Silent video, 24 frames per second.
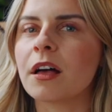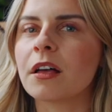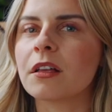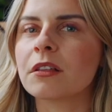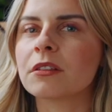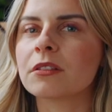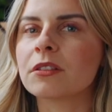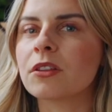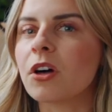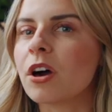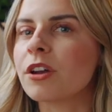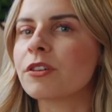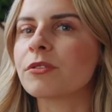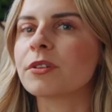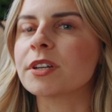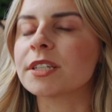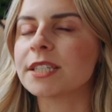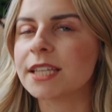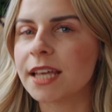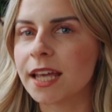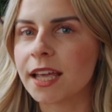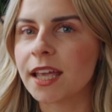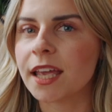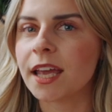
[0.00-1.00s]
lottery
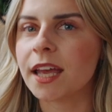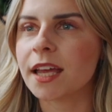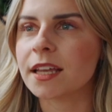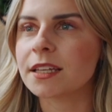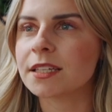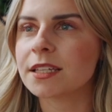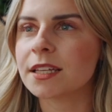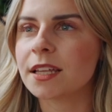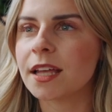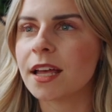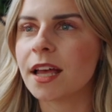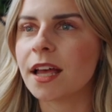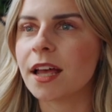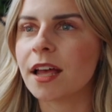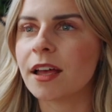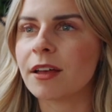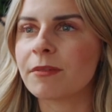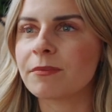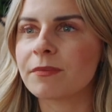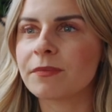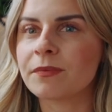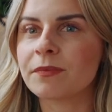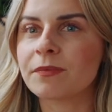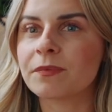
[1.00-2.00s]
ticket
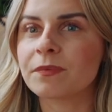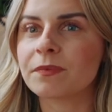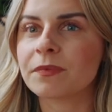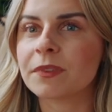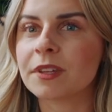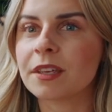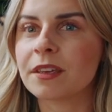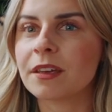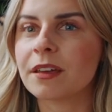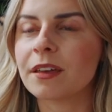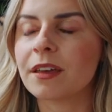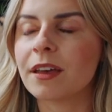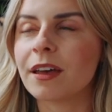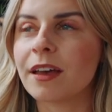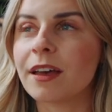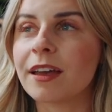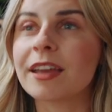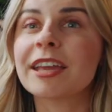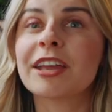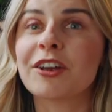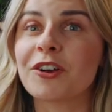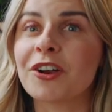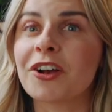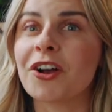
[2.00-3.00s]

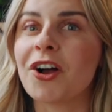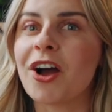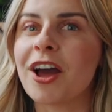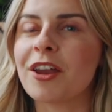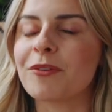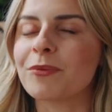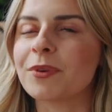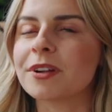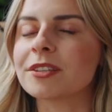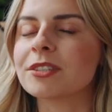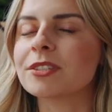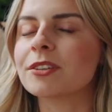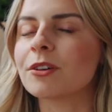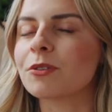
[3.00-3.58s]
here in Cottonwood.